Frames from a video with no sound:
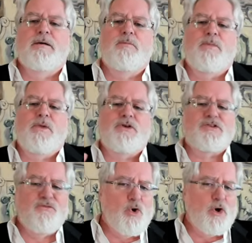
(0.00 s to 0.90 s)
Years
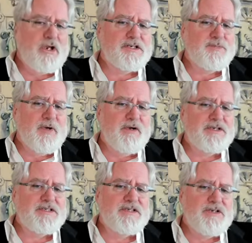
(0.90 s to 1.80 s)
of work
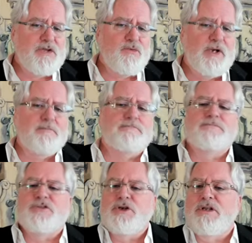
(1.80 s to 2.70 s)
experience is another one,
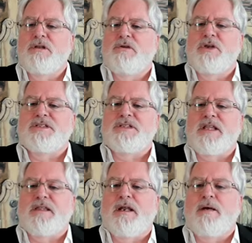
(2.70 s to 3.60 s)
so you can
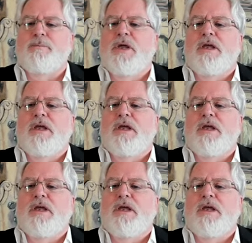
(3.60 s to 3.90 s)
set that up.